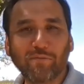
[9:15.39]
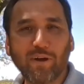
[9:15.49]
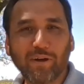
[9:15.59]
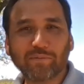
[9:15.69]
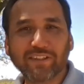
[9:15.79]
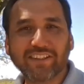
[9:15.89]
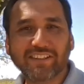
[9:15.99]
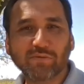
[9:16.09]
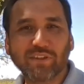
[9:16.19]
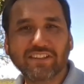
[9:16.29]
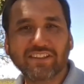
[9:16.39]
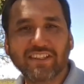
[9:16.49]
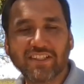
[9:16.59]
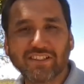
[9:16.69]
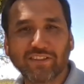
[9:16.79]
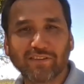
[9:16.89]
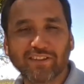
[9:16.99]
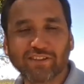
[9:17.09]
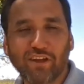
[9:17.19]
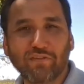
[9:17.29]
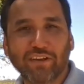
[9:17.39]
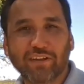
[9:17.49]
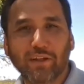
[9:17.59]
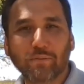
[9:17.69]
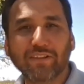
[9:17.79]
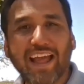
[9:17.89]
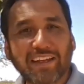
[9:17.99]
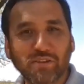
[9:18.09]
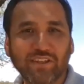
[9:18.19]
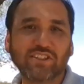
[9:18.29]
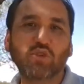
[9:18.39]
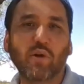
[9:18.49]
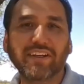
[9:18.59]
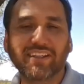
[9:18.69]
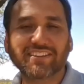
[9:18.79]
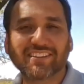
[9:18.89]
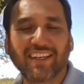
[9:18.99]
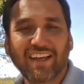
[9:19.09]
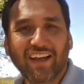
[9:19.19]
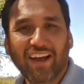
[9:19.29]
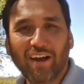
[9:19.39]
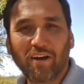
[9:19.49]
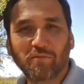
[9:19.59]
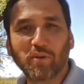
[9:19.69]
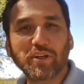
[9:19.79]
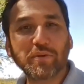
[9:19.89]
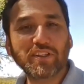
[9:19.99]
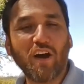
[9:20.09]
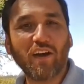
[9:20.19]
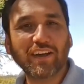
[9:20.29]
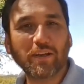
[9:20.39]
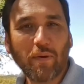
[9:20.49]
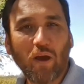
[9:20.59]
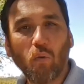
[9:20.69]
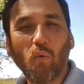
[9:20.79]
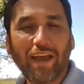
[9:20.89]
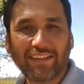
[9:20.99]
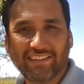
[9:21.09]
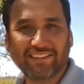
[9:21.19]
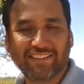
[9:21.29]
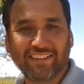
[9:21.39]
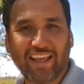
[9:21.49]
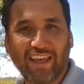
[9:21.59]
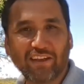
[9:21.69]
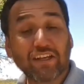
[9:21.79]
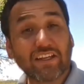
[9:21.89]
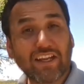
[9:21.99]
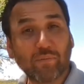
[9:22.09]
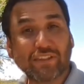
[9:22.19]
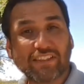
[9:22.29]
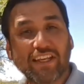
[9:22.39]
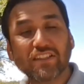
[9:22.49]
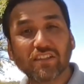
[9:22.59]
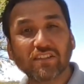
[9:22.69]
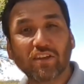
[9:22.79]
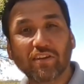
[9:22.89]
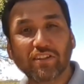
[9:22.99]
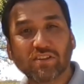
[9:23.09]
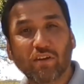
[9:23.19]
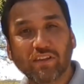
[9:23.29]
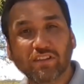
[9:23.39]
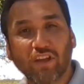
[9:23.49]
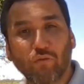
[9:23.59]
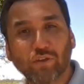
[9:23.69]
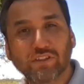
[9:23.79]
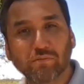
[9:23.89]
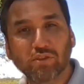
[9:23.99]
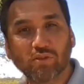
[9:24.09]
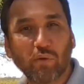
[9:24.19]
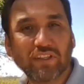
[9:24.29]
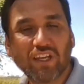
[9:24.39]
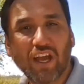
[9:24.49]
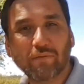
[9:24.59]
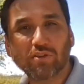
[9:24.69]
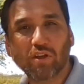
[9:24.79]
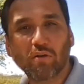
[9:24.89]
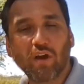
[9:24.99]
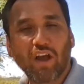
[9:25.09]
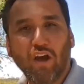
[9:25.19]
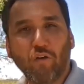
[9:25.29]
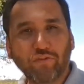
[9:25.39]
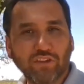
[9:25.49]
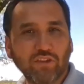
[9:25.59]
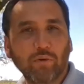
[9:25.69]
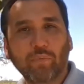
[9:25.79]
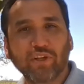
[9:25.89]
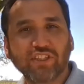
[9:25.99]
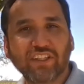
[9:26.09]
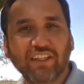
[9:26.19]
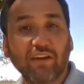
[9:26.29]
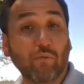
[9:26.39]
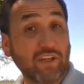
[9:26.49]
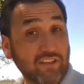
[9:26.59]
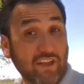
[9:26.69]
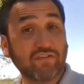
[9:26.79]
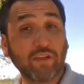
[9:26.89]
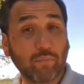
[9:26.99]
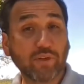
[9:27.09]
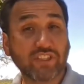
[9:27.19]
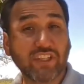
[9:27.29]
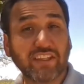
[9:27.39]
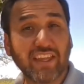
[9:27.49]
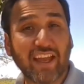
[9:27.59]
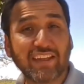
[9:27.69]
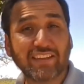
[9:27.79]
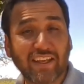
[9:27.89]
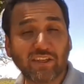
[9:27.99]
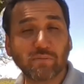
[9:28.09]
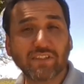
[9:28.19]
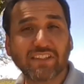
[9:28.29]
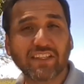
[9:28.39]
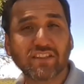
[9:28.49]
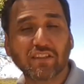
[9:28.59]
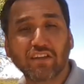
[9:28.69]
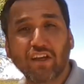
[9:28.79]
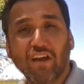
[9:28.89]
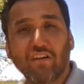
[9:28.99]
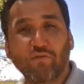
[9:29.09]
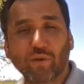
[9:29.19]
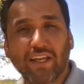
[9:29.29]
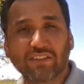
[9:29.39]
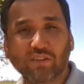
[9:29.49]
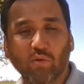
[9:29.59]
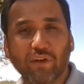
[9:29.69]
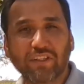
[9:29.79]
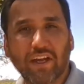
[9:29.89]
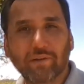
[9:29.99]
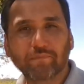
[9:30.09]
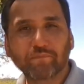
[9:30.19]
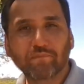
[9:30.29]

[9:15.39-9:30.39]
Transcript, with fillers: welcome to this week's edition of Discovery Club. Glad you can join us. Uh, we're going to be talking about wetlands today. Now, Miss Angela has already started us off with some story time, so hopefully you appreciate that. We definitely appreciate that, and thank you, Miss Angela, for that story time.